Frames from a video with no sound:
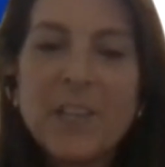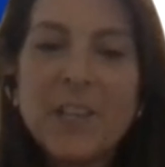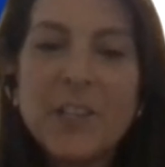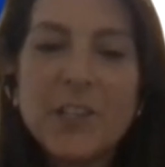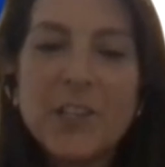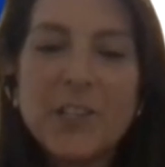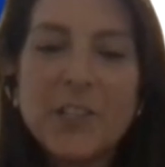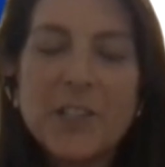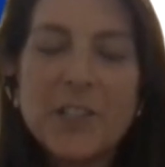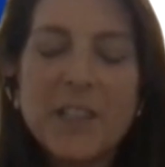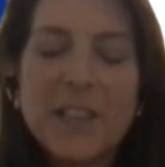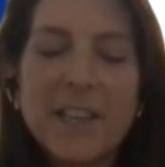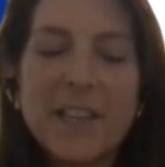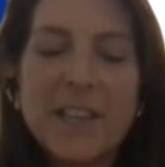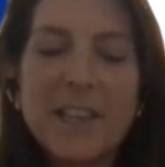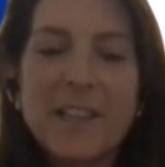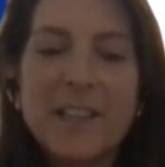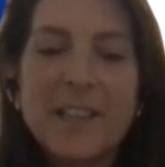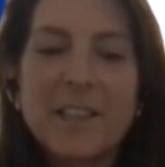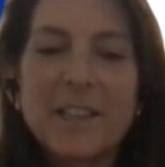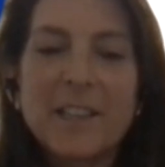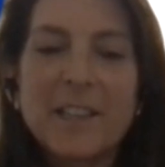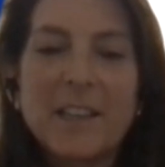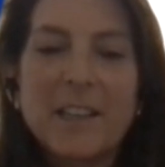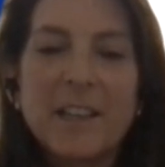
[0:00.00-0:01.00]
just
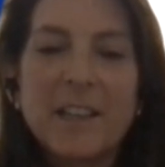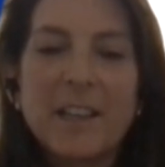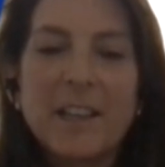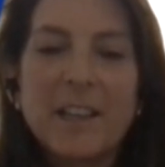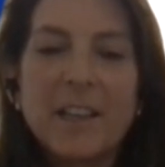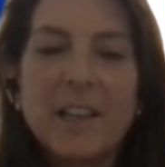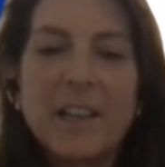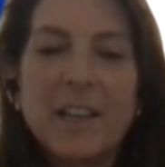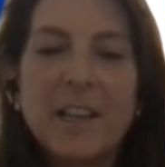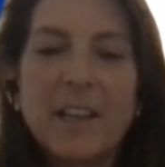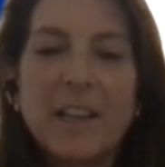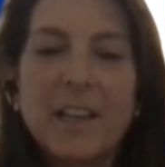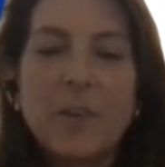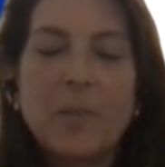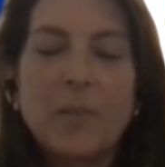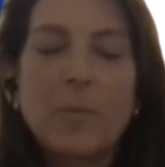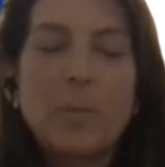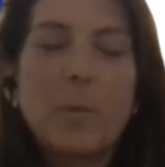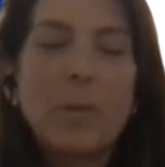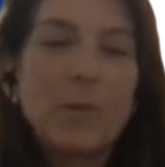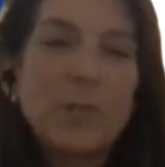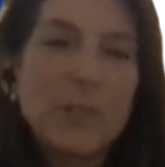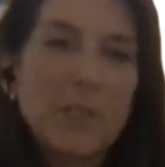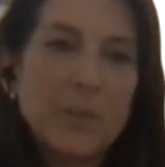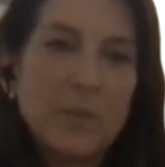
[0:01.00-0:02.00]
that
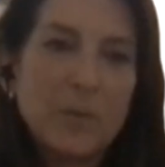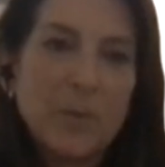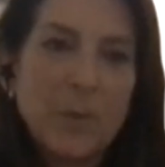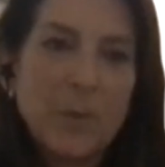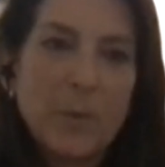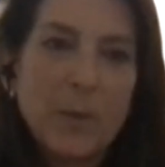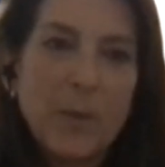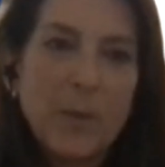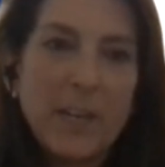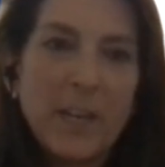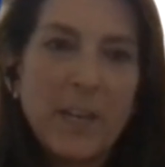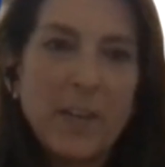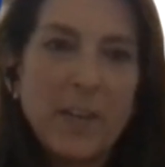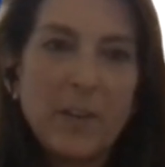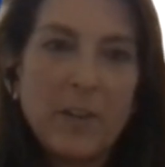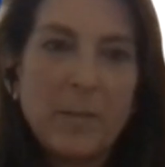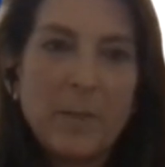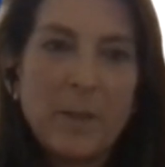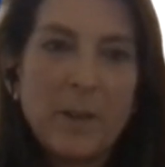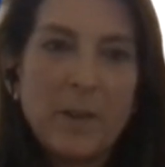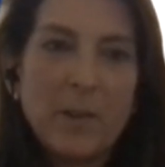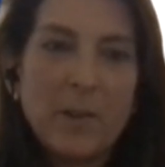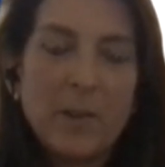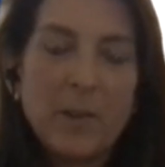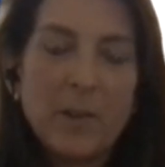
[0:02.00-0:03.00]
most of what we hear
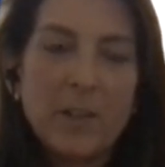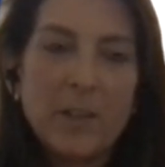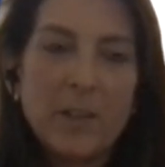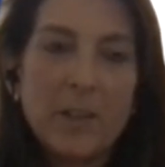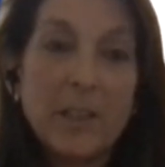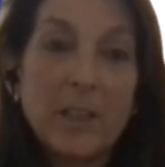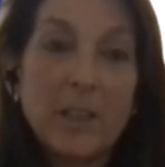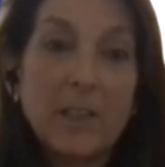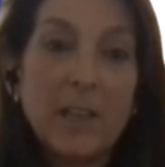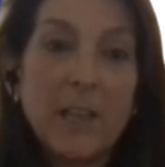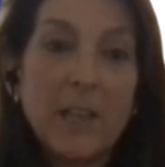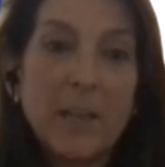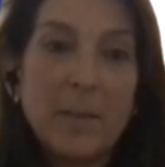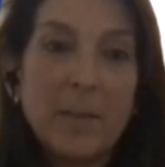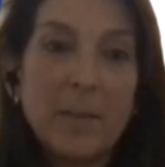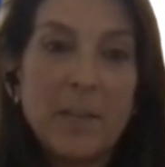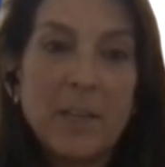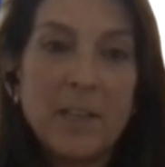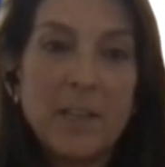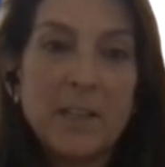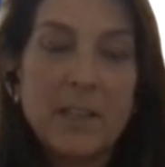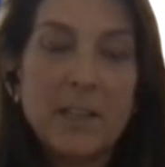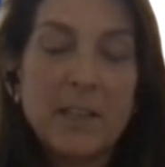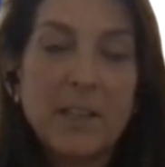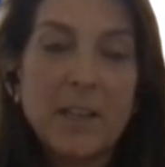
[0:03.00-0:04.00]
about
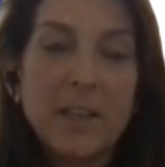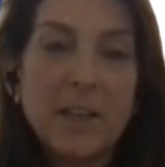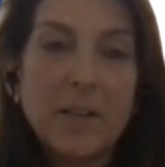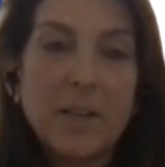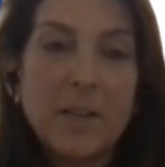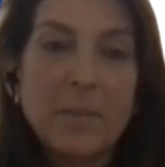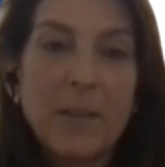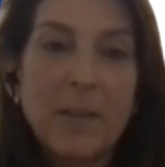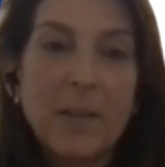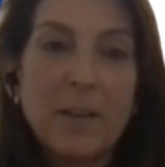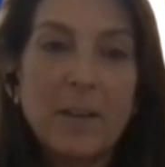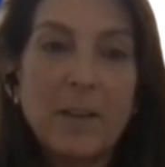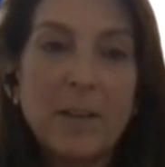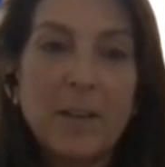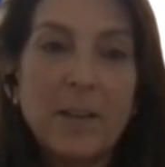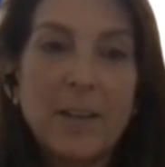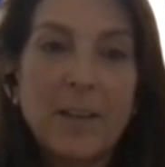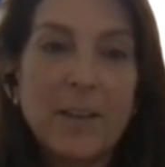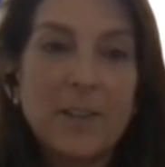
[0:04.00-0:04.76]
climate um, out,